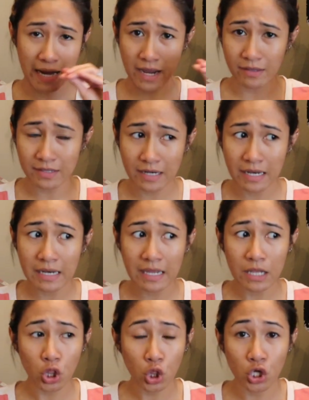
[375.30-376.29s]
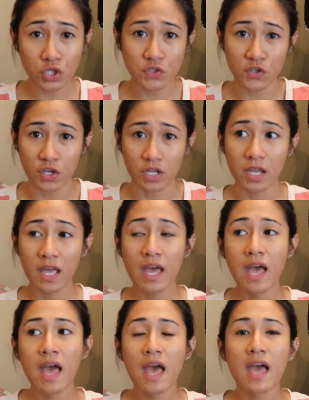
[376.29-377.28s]
Accutane and it looks good.
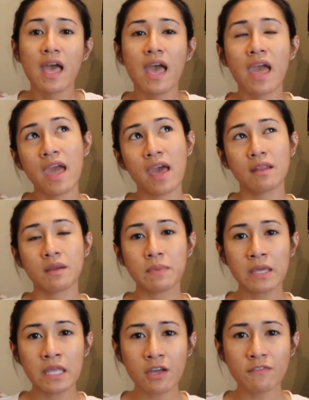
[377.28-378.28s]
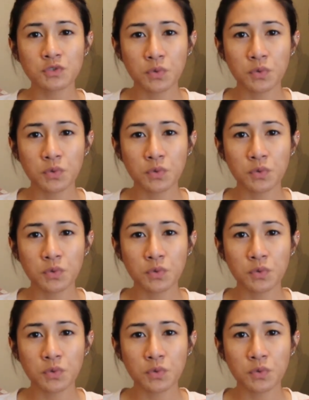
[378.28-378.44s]
And the beginning of